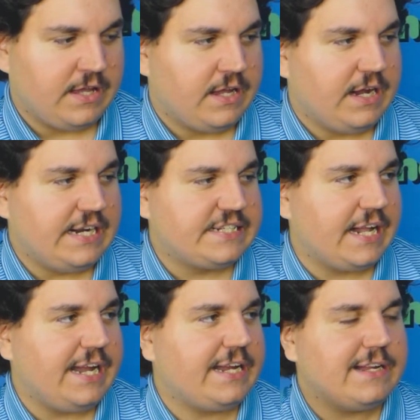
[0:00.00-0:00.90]
It's
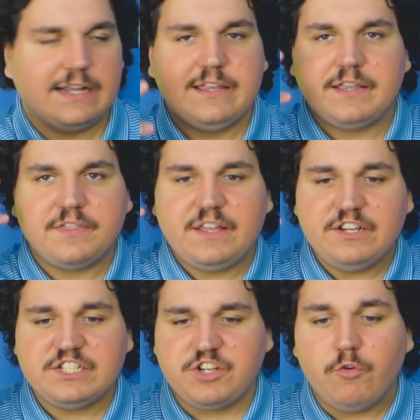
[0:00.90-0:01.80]
like they
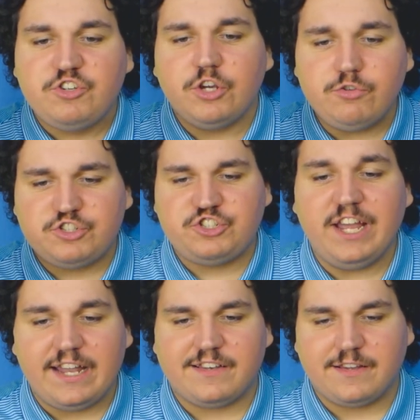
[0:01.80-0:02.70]
just don't do shit.